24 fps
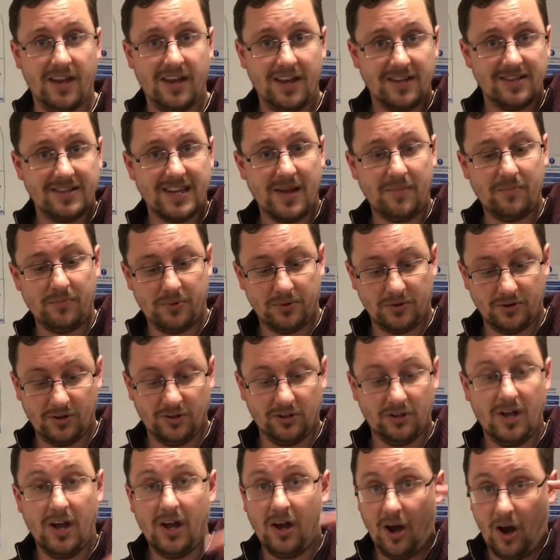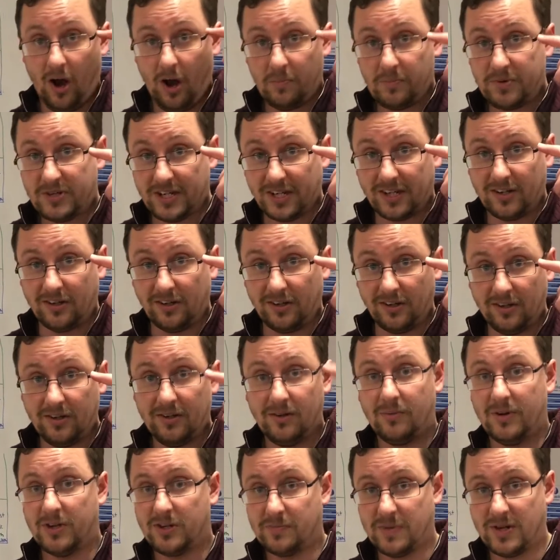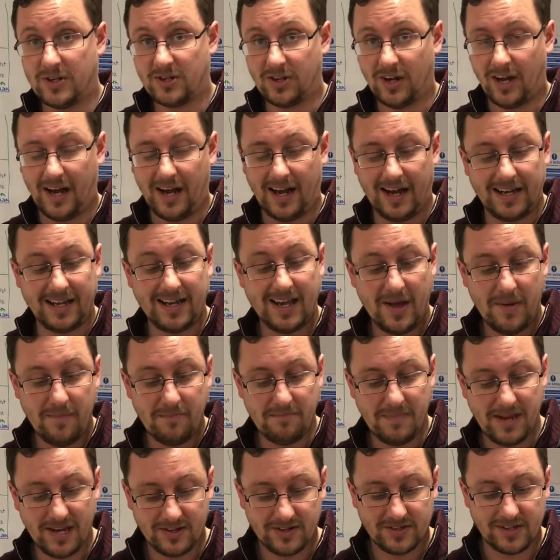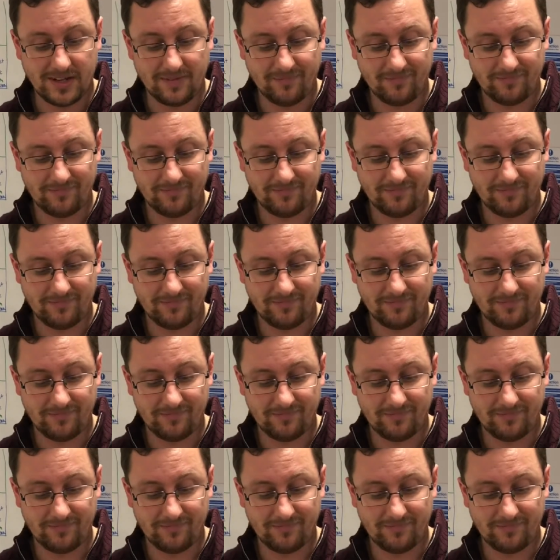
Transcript: Temporal, optical, which means your eye, mixing.